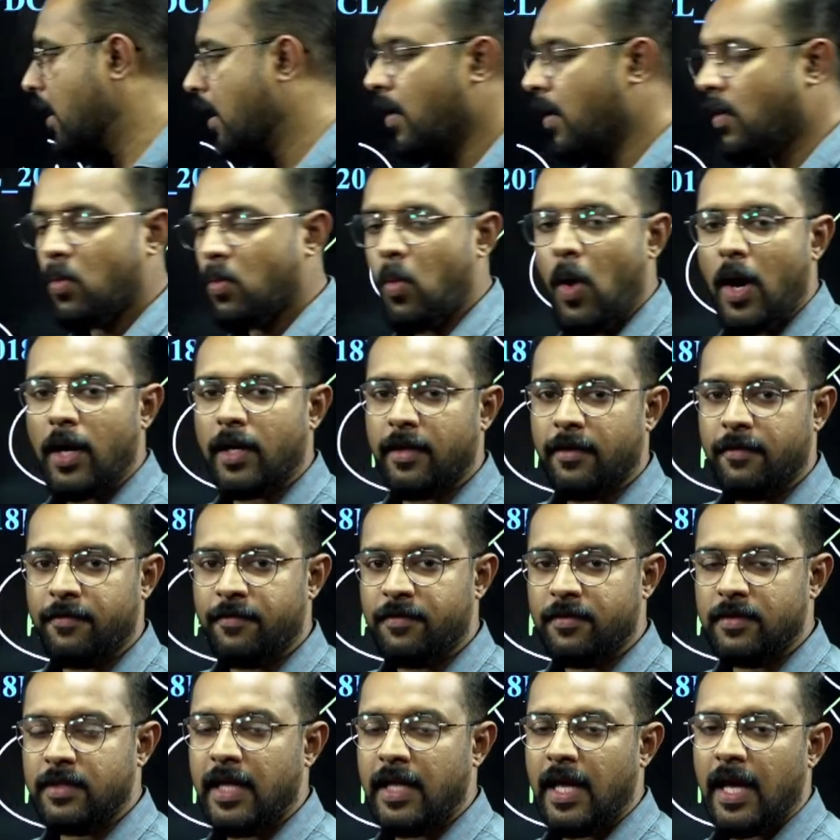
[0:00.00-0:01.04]
What if
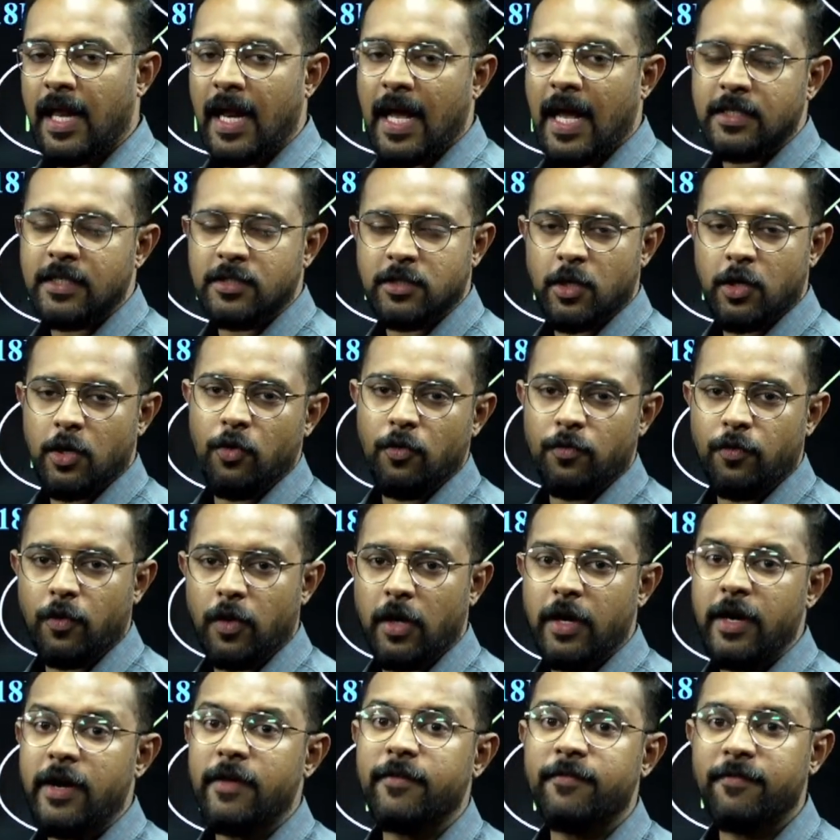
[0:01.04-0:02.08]
they are asking you for
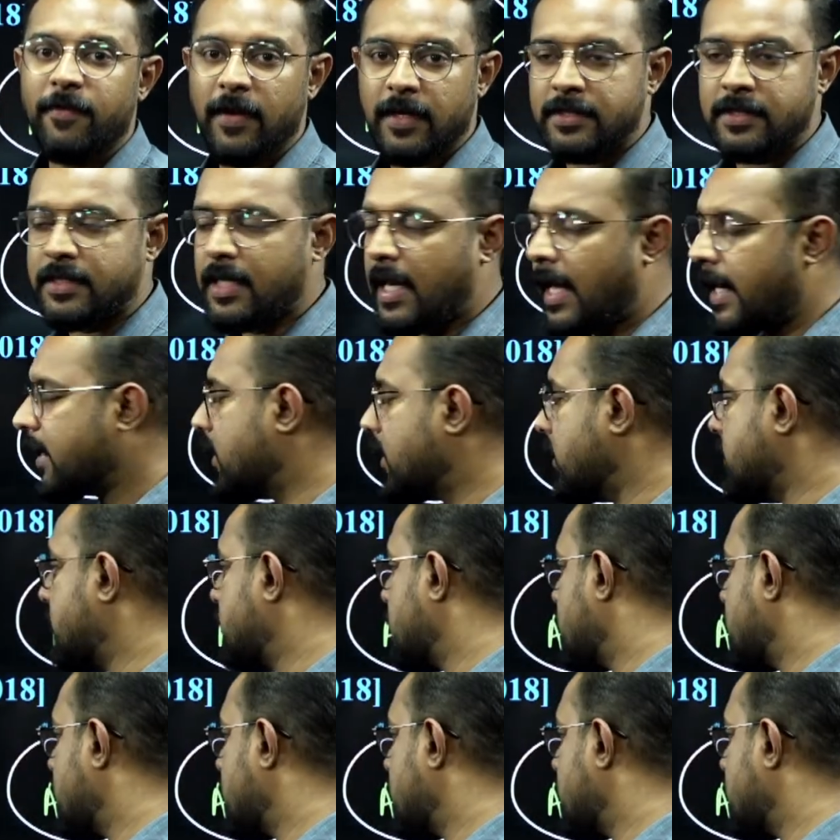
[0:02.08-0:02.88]
deflection angles,